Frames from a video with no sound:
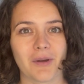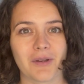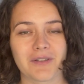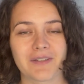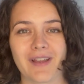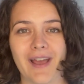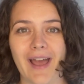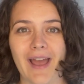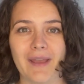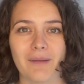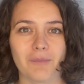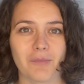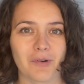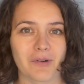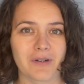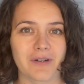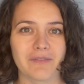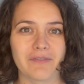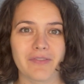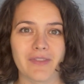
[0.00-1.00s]
on time,
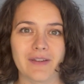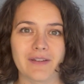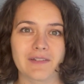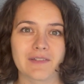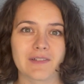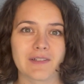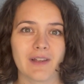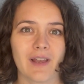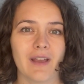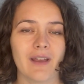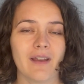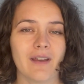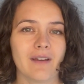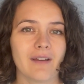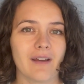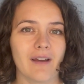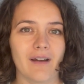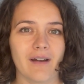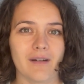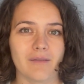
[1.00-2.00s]
or if there's
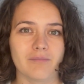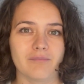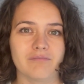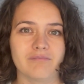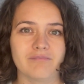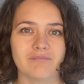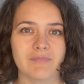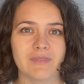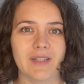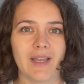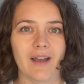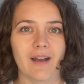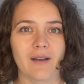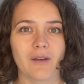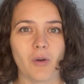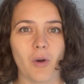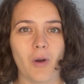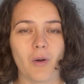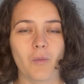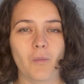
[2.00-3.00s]
a
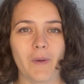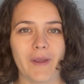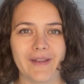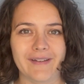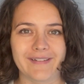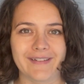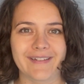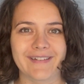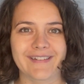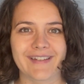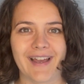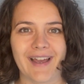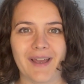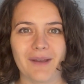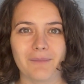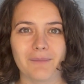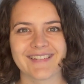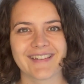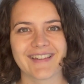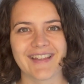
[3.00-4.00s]
long waiting
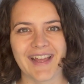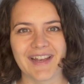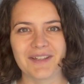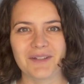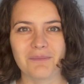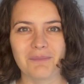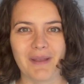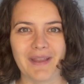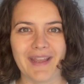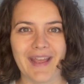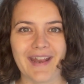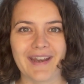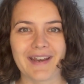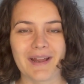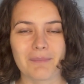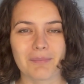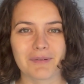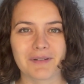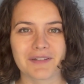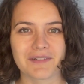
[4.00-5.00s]
time, then you may end
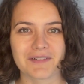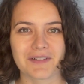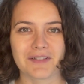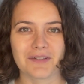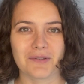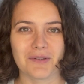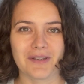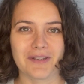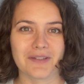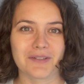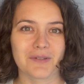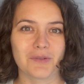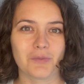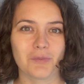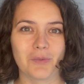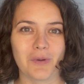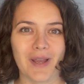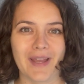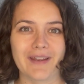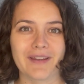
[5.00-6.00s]
up in a
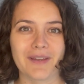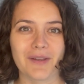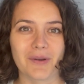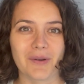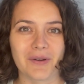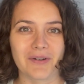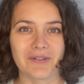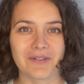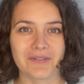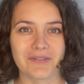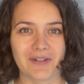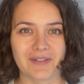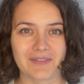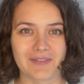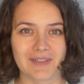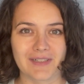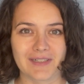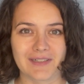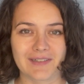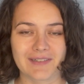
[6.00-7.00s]
situation where your current
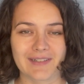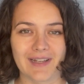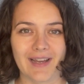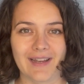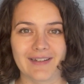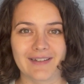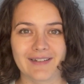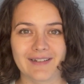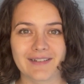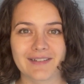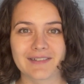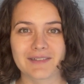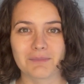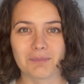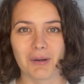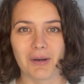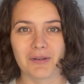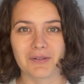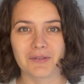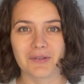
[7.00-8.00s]
residence title is
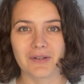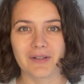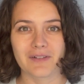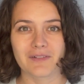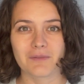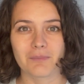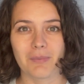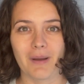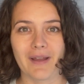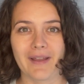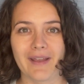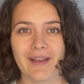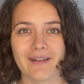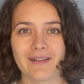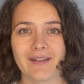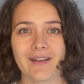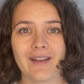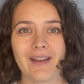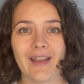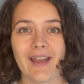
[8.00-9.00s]
about to
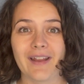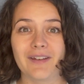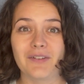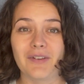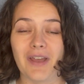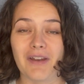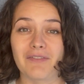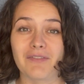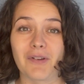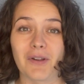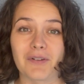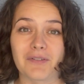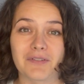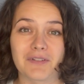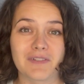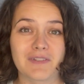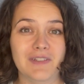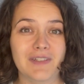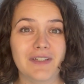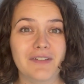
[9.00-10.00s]
expire and you have not
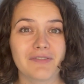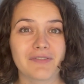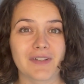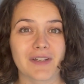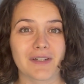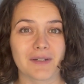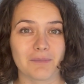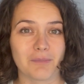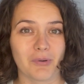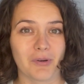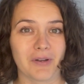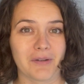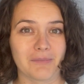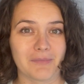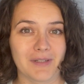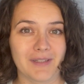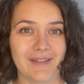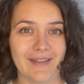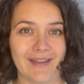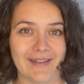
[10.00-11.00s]
received an
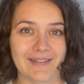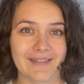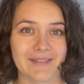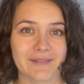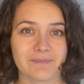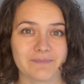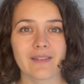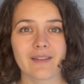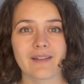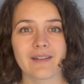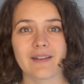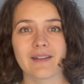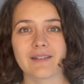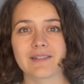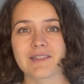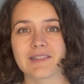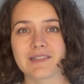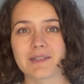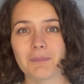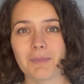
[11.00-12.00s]
appointment yet.
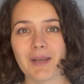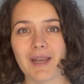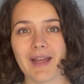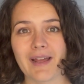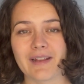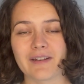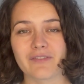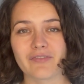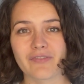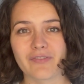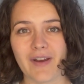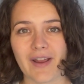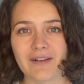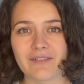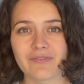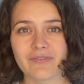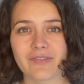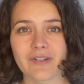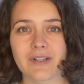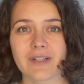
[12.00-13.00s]
It's similar in
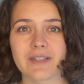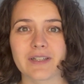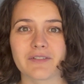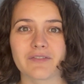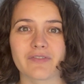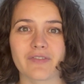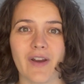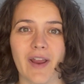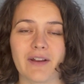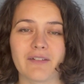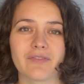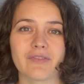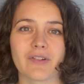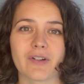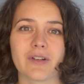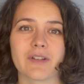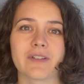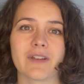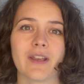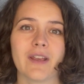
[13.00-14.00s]
Frankfurt. In
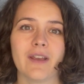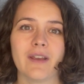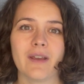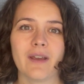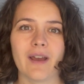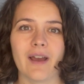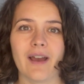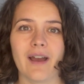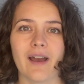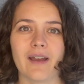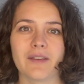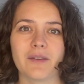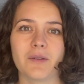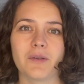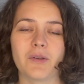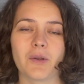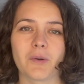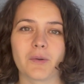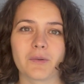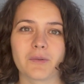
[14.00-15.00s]
Frankfurt, you
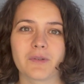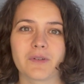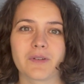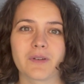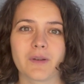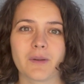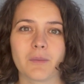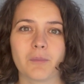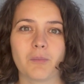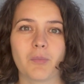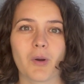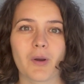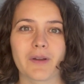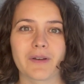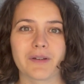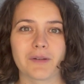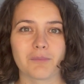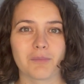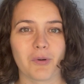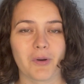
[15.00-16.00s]
don't book
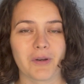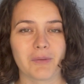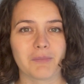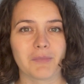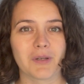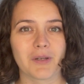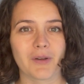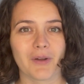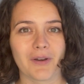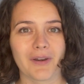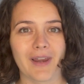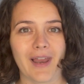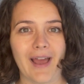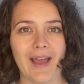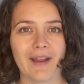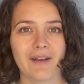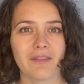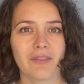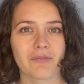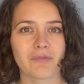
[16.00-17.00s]
an appointment
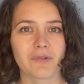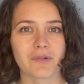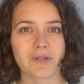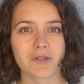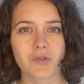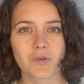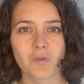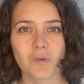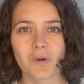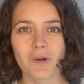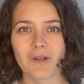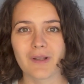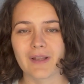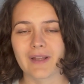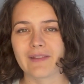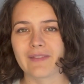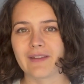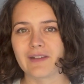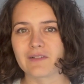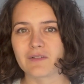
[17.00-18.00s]
online through a tool,
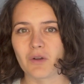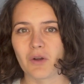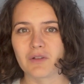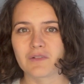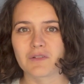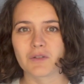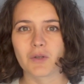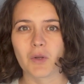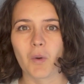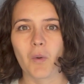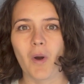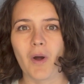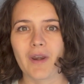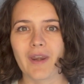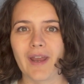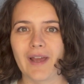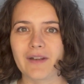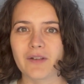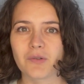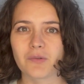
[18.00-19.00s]
and there's also no
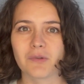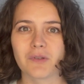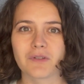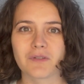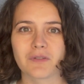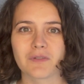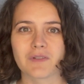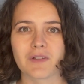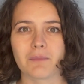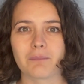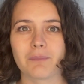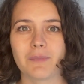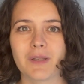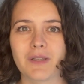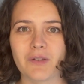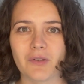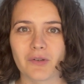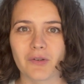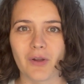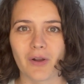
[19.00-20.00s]
online tool to
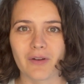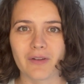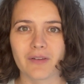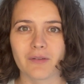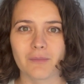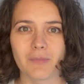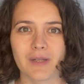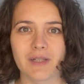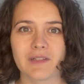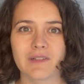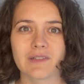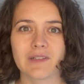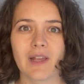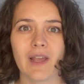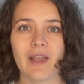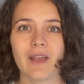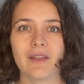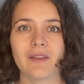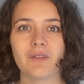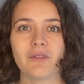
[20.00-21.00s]
submit your documents.
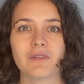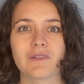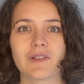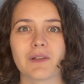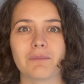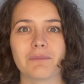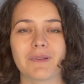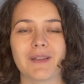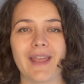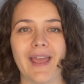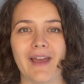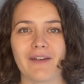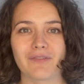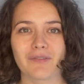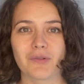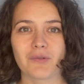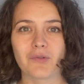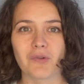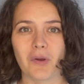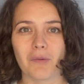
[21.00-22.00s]
You simply
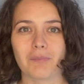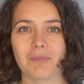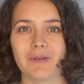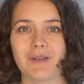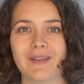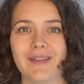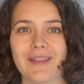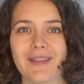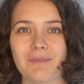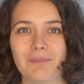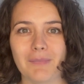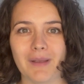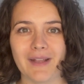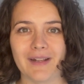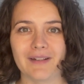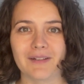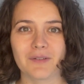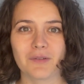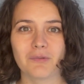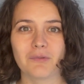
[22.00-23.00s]
have to drop an
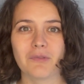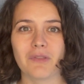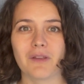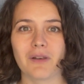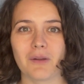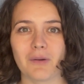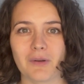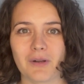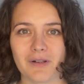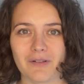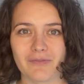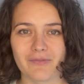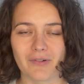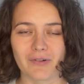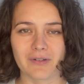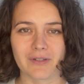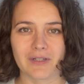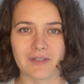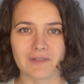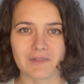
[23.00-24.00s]
email to the local
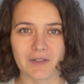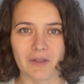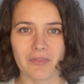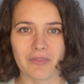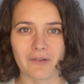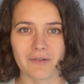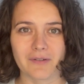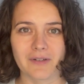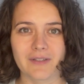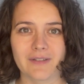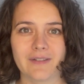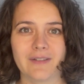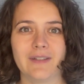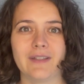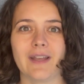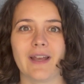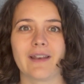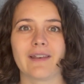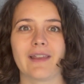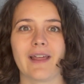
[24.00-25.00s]
foreigners
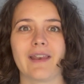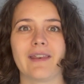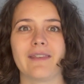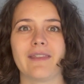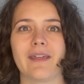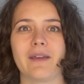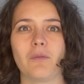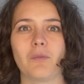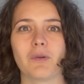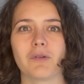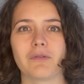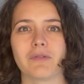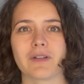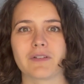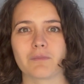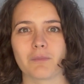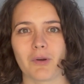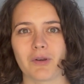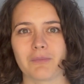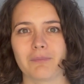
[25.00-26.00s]
authority, and then they will
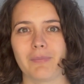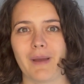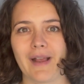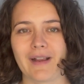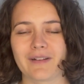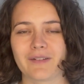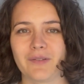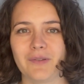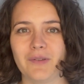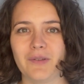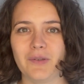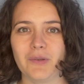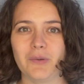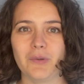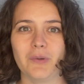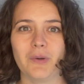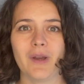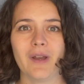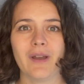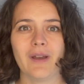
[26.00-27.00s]
respond back to
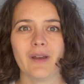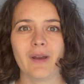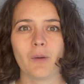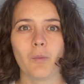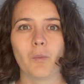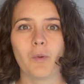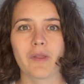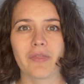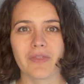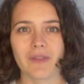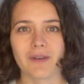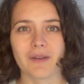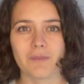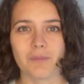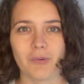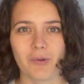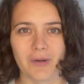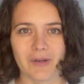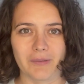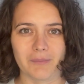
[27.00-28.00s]
you with an
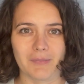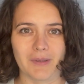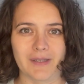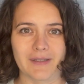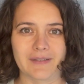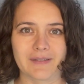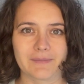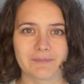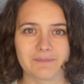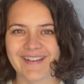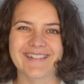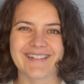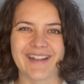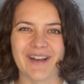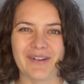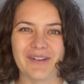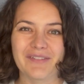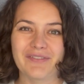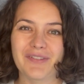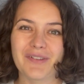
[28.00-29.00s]
appointment.
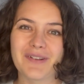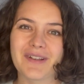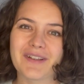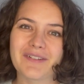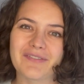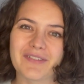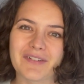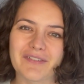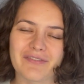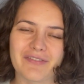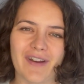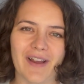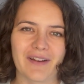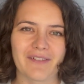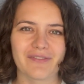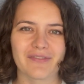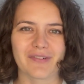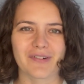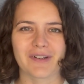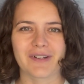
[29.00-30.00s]
Now, if you live in
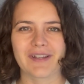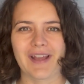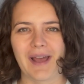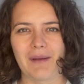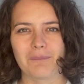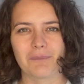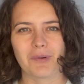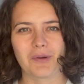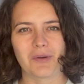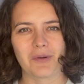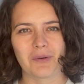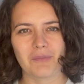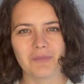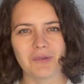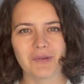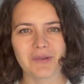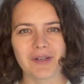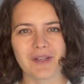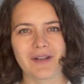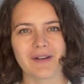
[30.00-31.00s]
Frankfurt, Hamburg, or
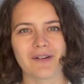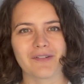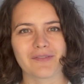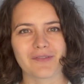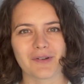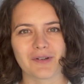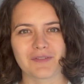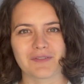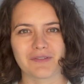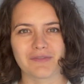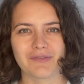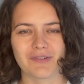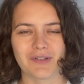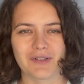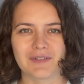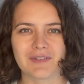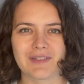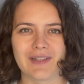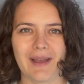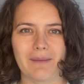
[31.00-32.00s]
Munich, of course, the
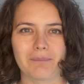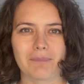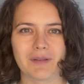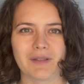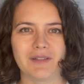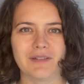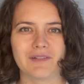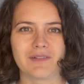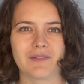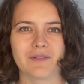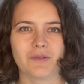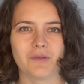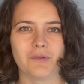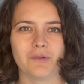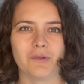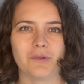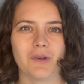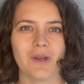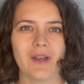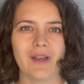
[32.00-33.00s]
first step is
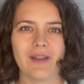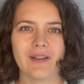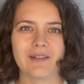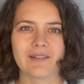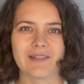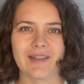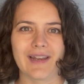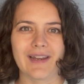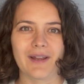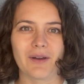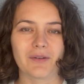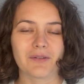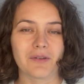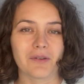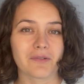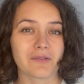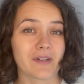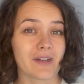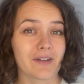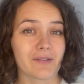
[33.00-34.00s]
to send out
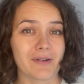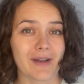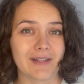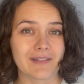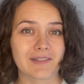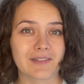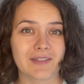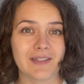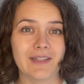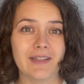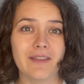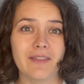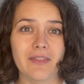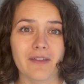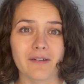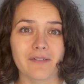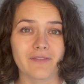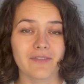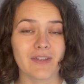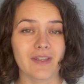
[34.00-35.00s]
your request
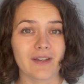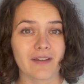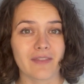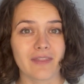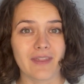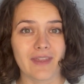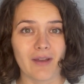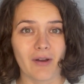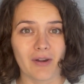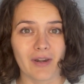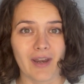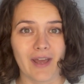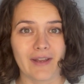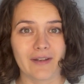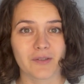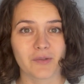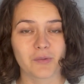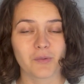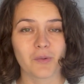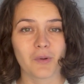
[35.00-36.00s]
either via the
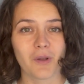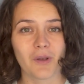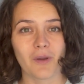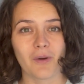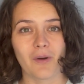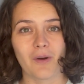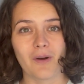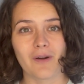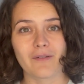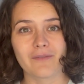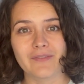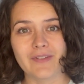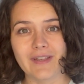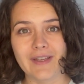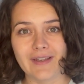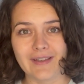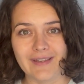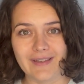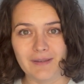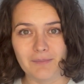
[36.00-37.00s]
online tool or
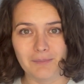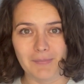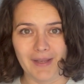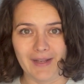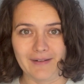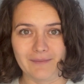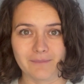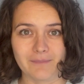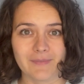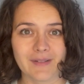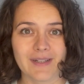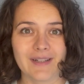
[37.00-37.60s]
via email.